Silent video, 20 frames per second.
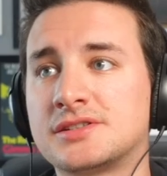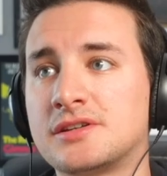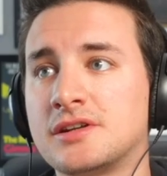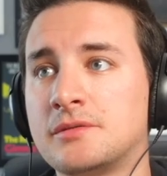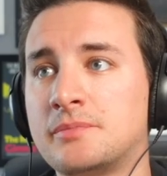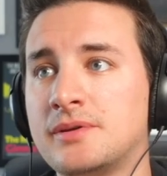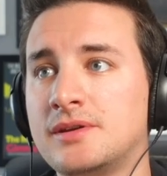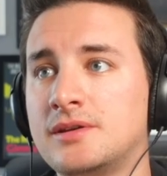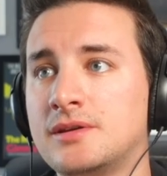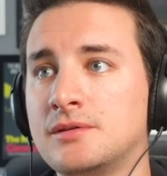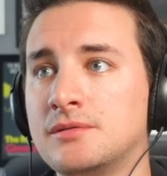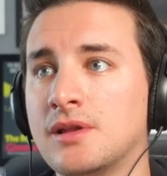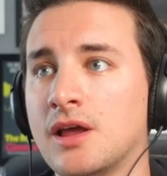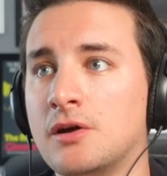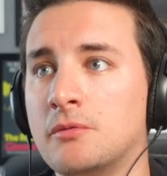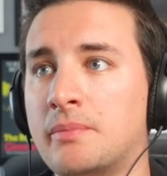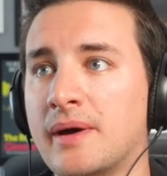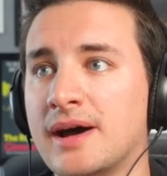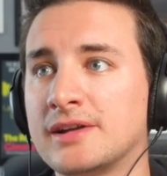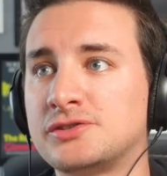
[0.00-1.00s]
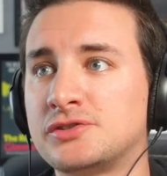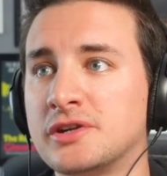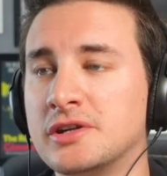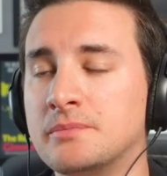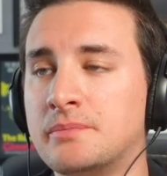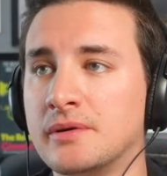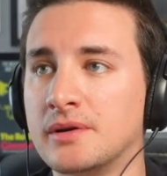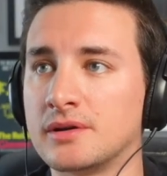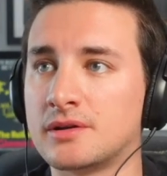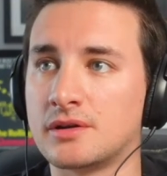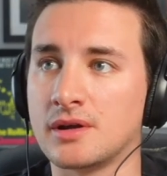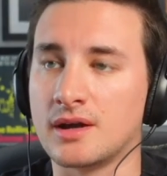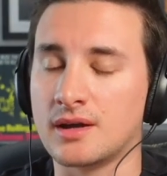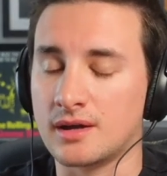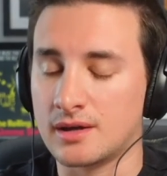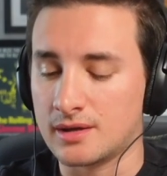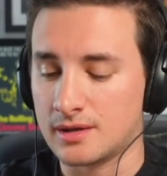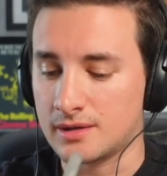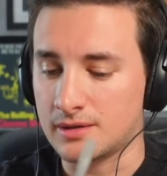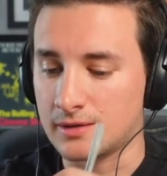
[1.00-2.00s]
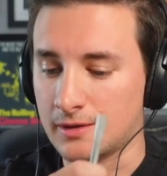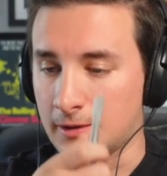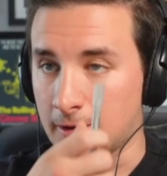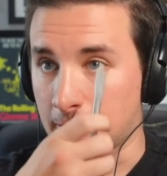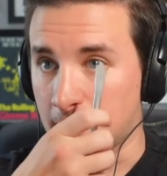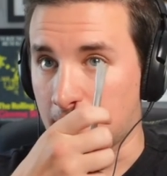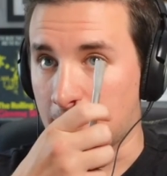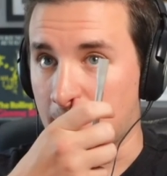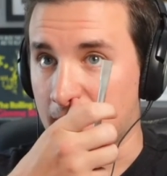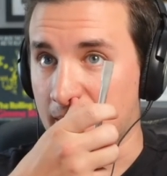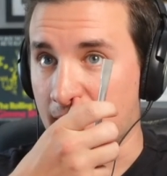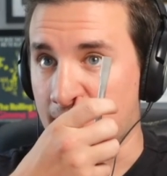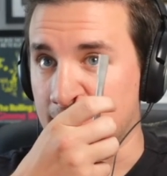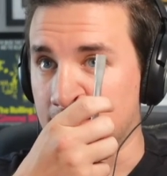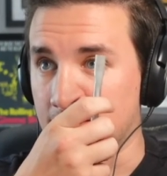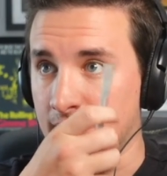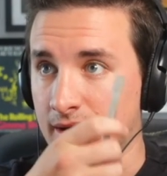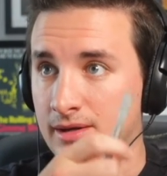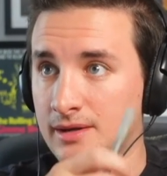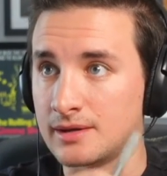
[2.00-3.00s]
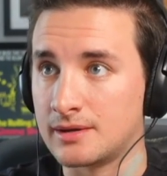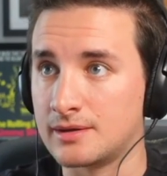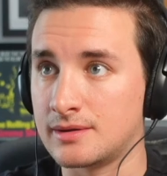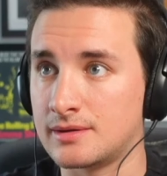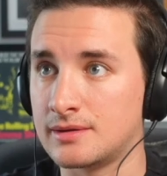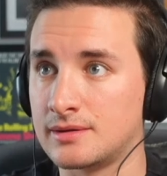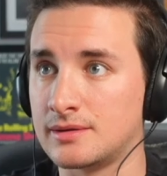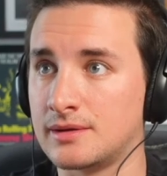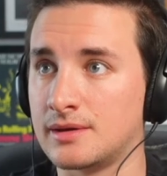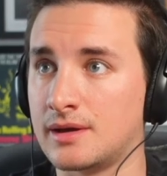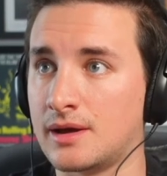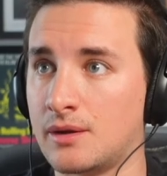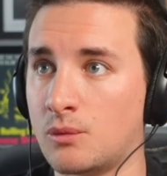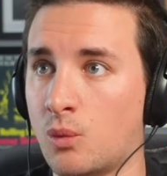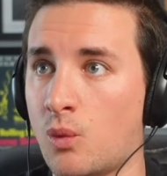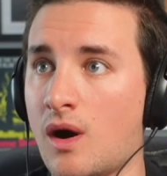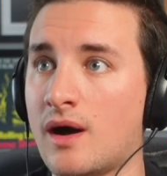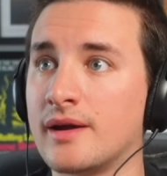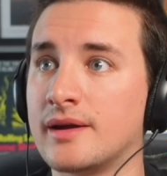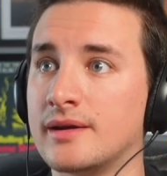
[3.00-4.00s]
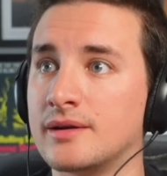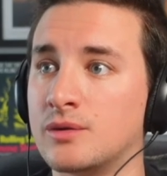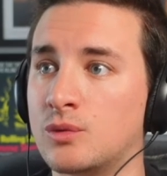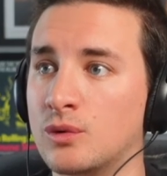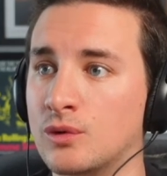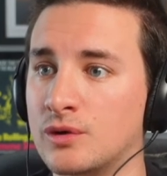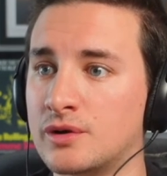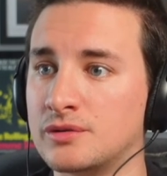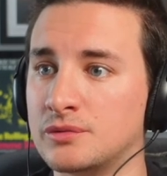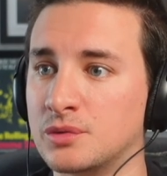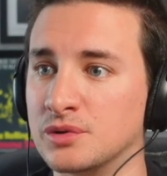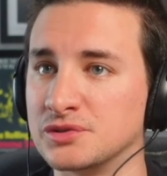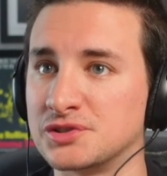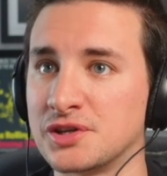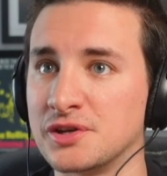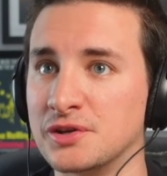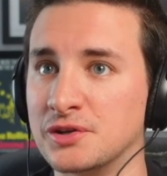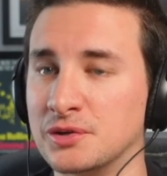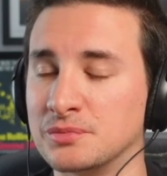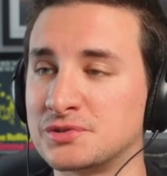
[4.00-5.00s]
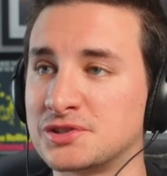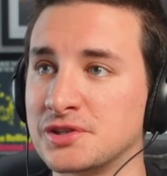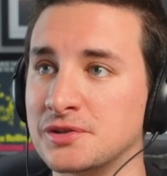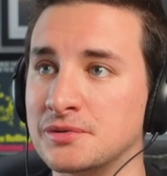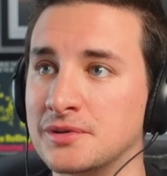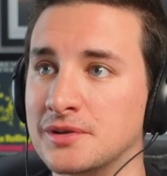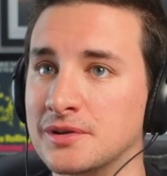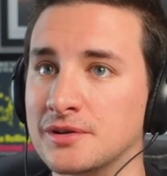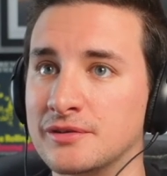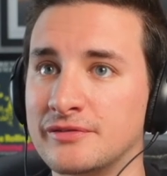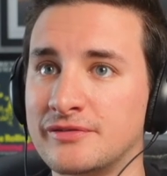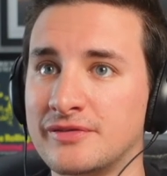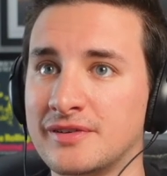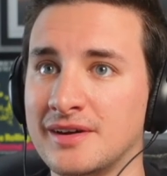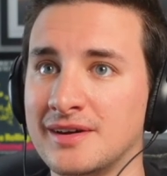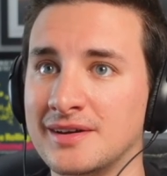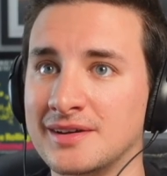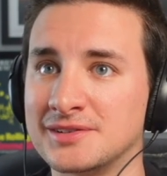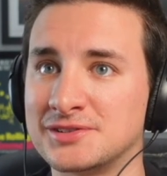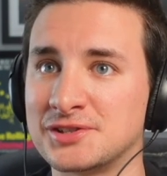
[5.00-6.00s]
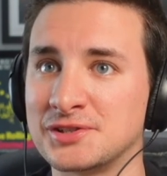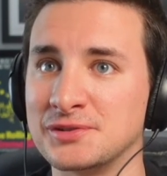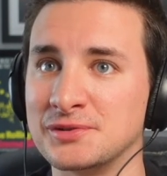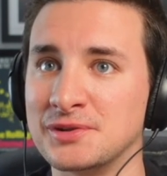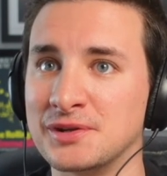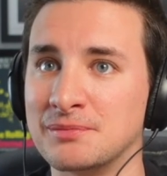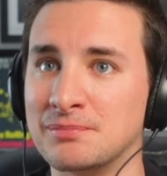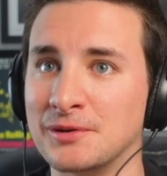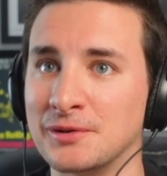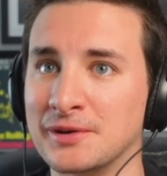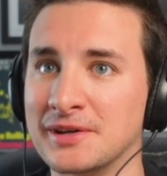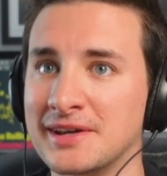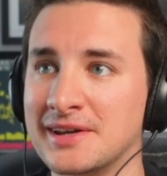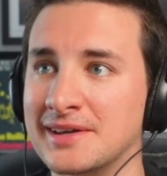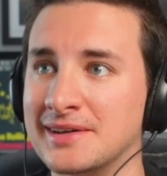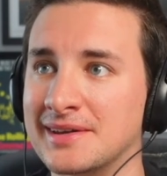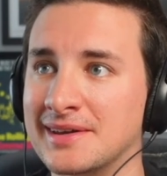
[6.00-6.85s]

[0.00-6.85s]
to be ULO battery, but uh, uh a, a, uh, a, wire will will turn up soon enough uh, to plug it in.